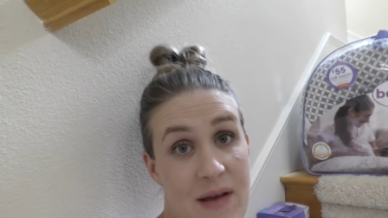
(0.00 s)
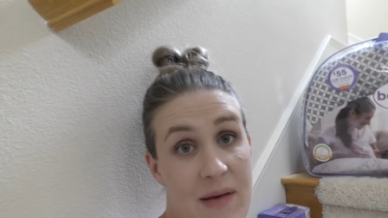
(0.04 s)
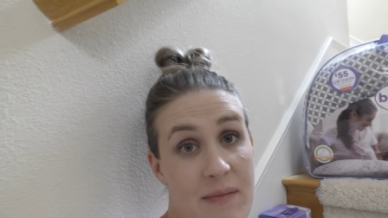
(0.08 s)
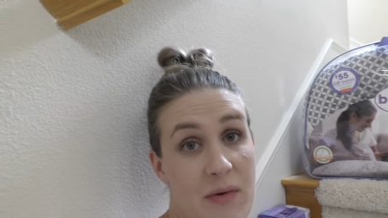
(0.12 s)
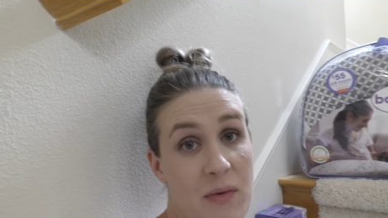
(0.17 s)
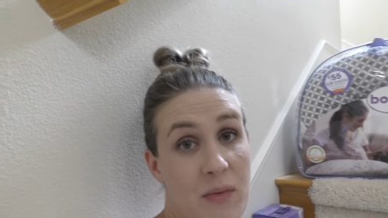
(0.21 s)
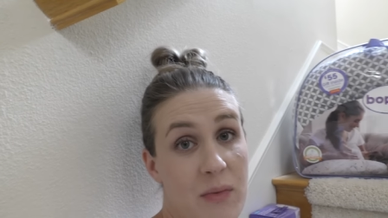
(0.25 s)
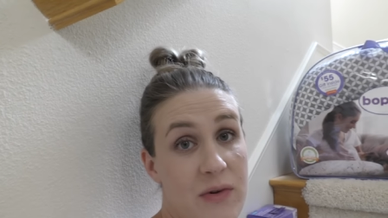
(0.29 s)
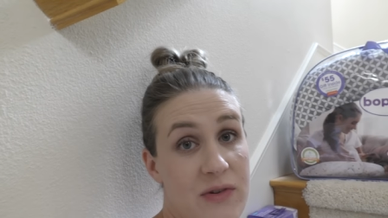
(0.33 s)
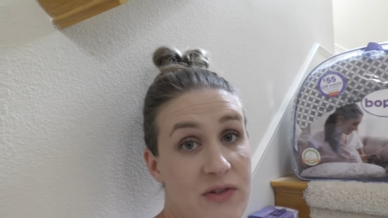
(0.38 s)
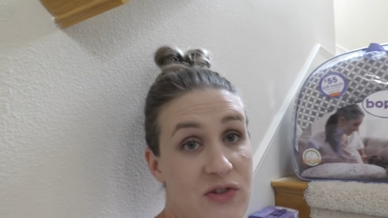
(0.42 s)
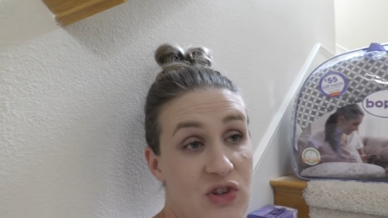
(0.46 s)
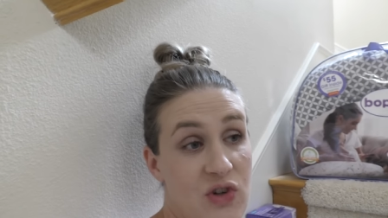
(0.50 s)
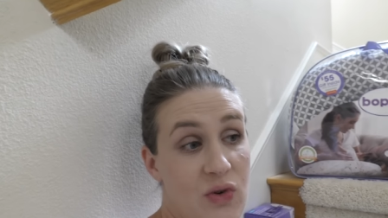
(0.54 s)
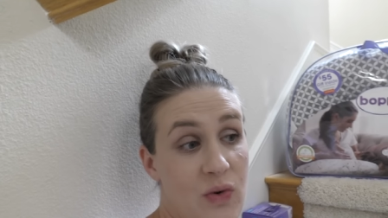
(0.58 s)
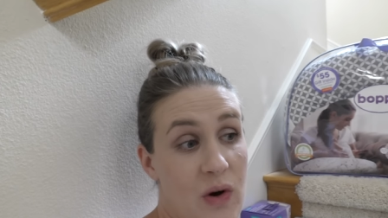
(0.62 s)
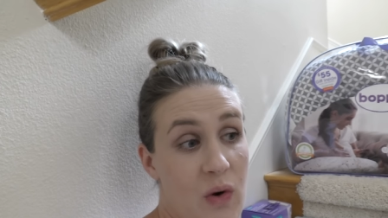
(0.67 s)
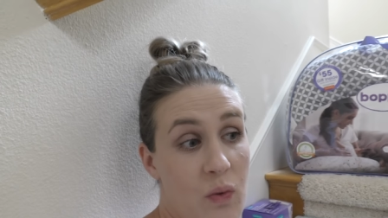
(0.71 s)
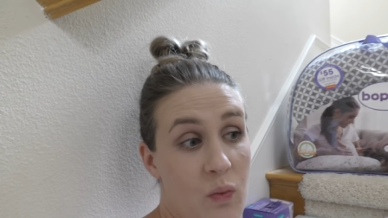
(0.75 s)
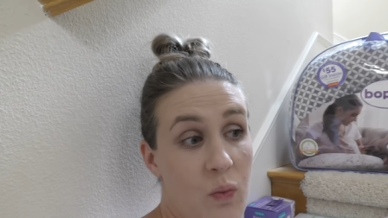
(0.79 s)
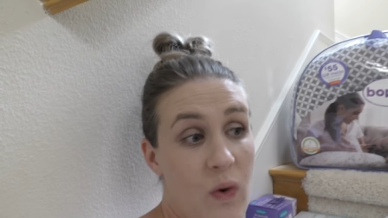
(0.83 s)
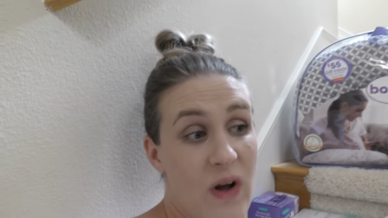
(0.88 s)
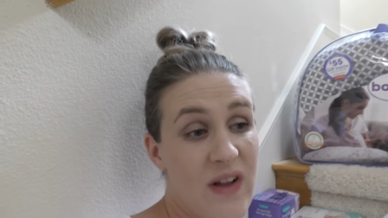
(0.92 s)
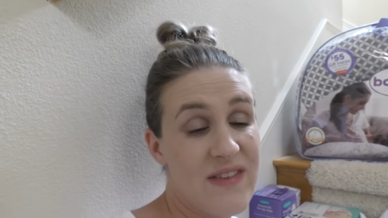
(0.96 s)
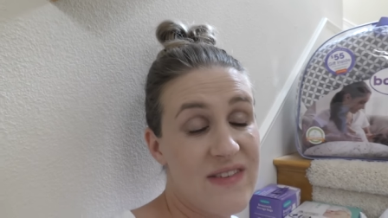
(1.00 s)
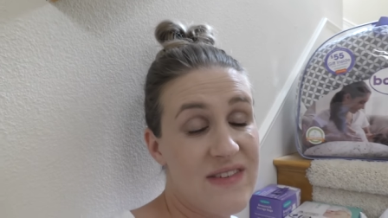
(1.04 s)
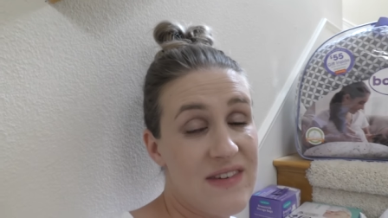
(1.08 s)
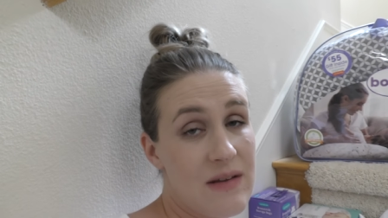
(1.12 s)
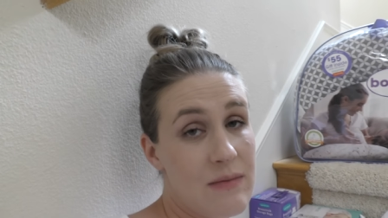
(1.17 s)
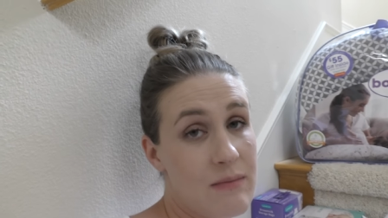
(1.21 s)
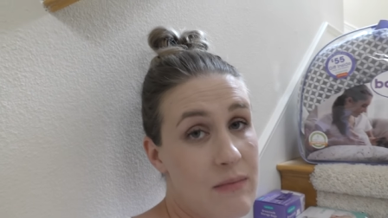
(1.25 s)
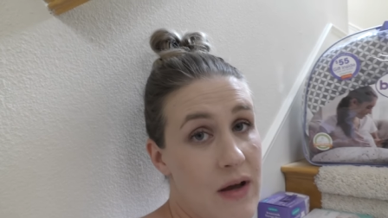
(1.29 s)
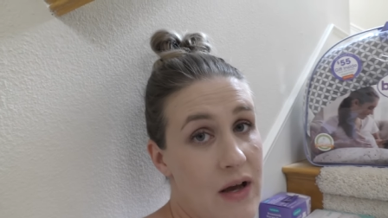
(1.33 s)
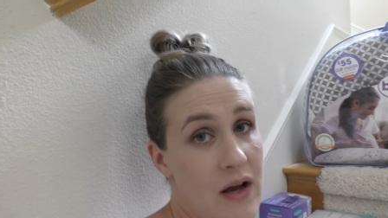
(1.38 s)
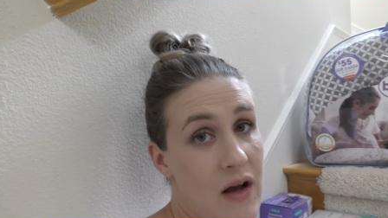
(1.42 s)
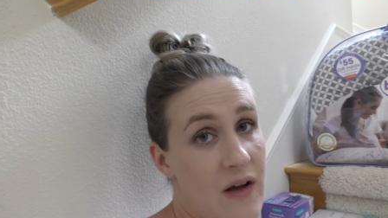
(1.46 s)
maybe we'll do a what's in
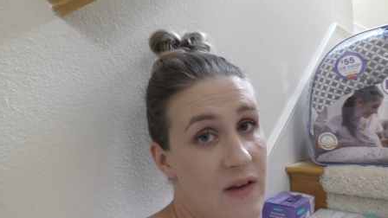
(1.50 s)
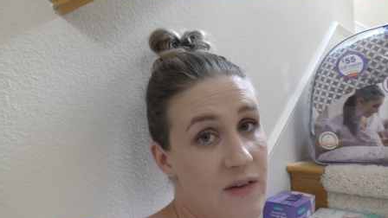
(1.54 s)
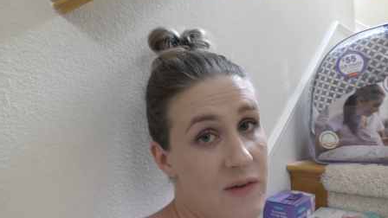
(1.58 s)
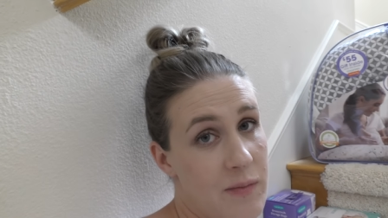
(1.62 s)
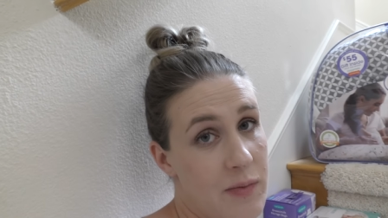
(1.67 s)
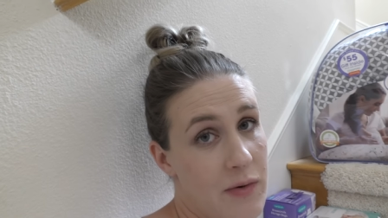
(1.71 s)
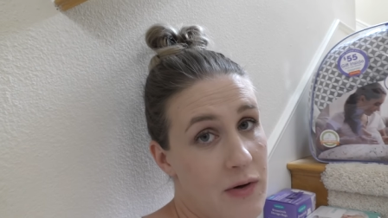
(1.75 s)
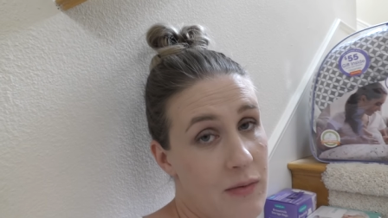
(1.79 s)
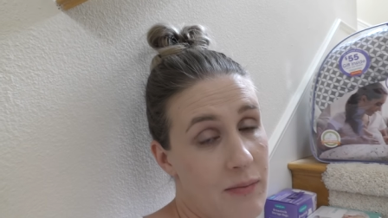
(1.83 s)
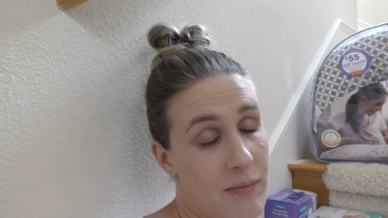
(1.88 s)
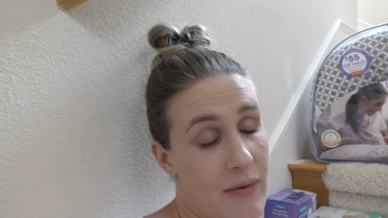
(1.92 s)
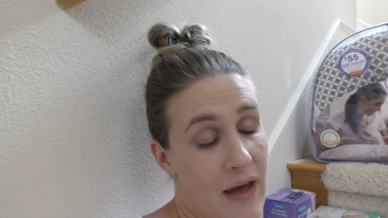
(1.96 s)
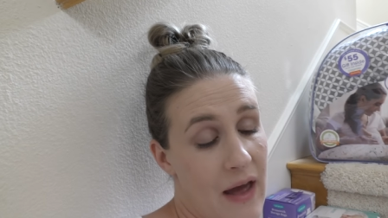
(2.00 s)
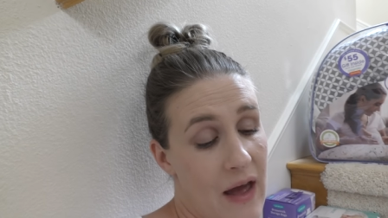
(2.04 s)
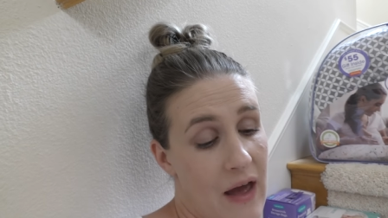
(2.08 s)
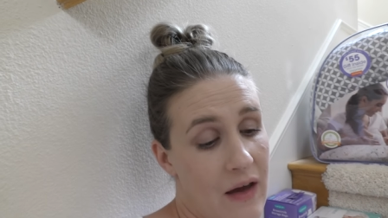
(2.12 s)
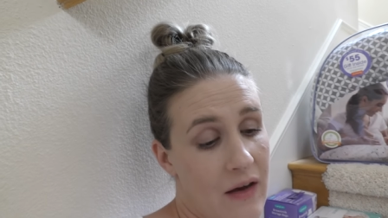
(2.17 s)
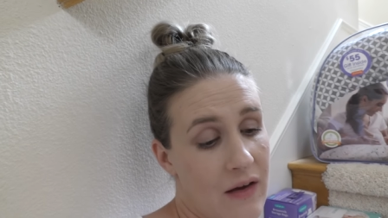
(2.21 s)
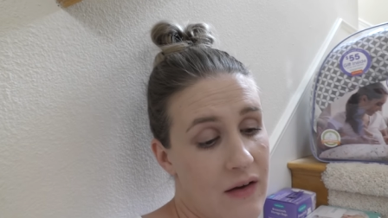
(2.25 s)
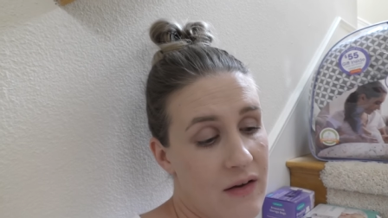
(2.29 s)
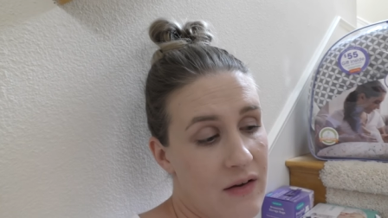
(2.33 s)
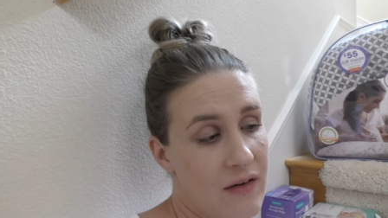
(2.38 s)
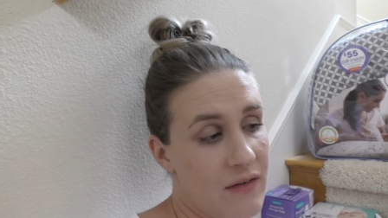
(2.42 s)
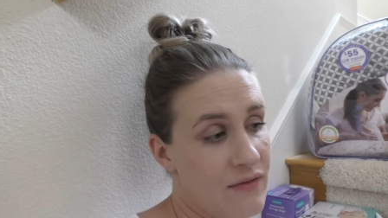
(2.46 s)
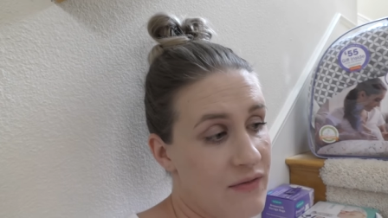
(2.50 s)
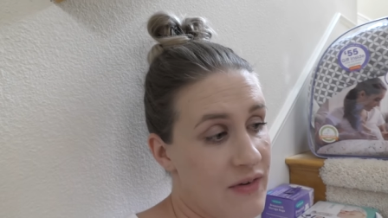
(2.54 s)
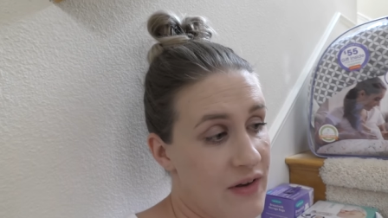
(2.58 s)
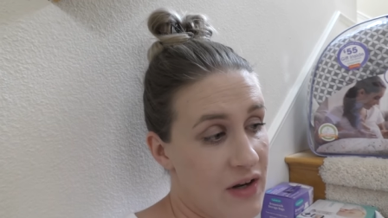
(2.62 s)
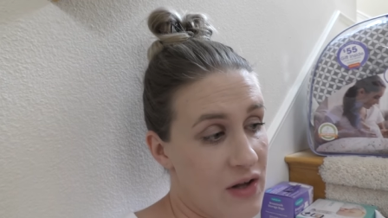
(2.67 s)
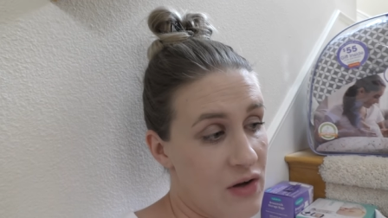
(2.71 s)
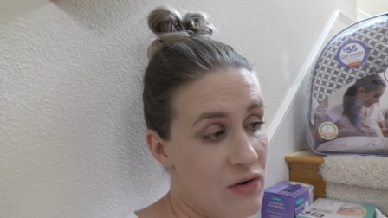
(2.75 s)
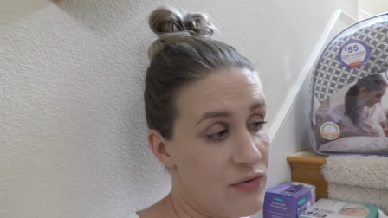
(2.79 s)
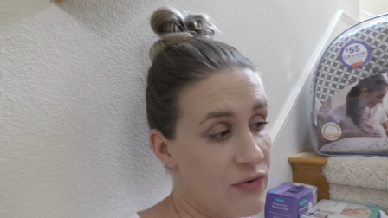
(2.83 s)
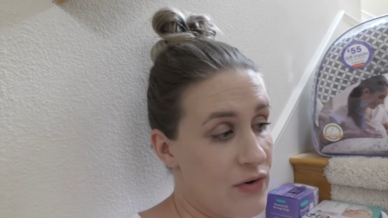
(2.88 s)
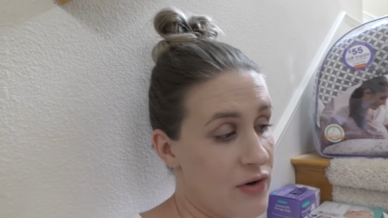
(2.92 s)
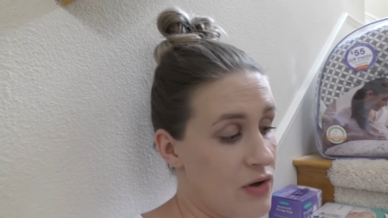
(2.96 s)
my hospital bag
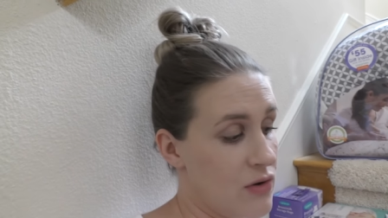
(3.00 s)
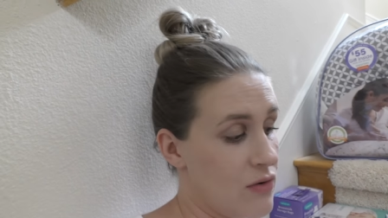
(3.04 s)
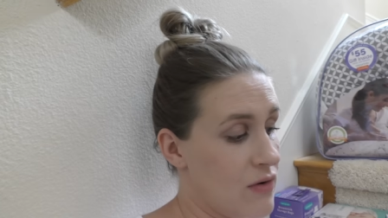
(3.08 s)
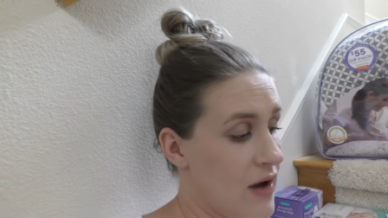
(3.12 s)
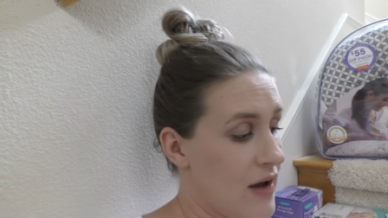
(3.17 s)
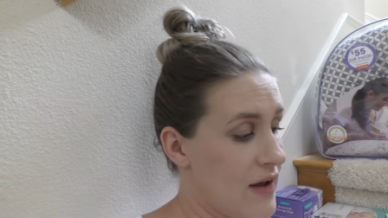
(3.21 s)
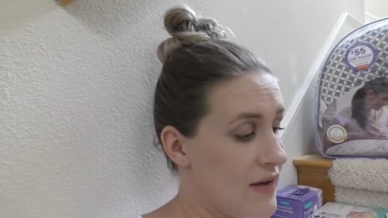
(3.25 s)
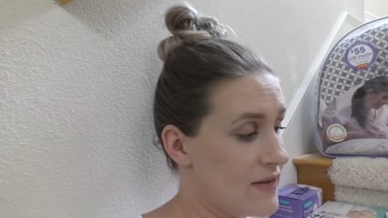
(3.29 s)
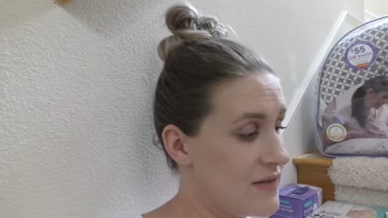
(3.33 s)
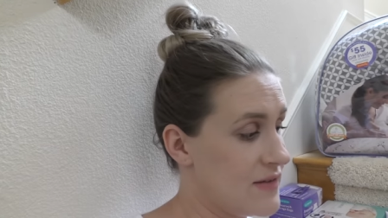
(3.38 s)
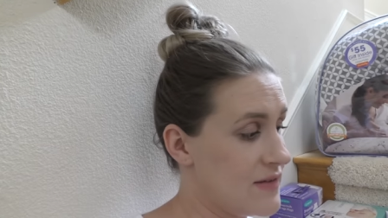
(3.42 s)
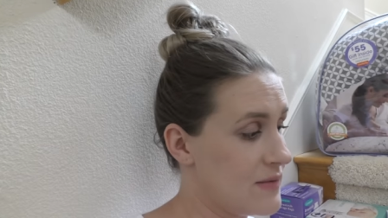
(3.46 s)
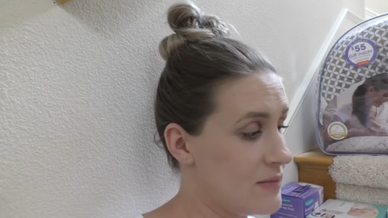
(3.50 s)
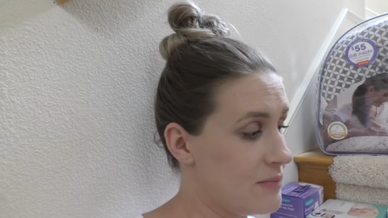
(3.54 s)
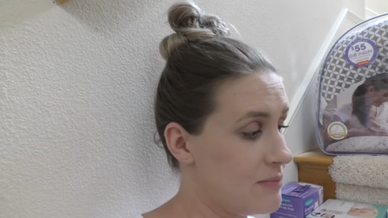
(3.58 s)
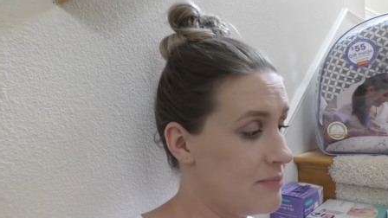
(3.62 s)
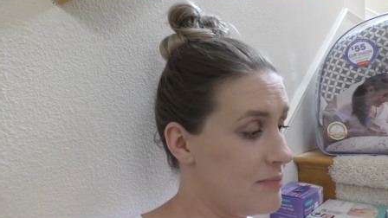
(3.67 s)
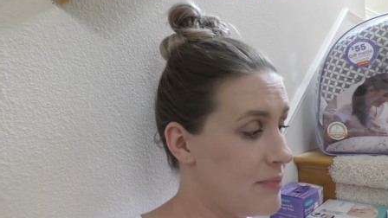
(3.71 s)
video for you guys.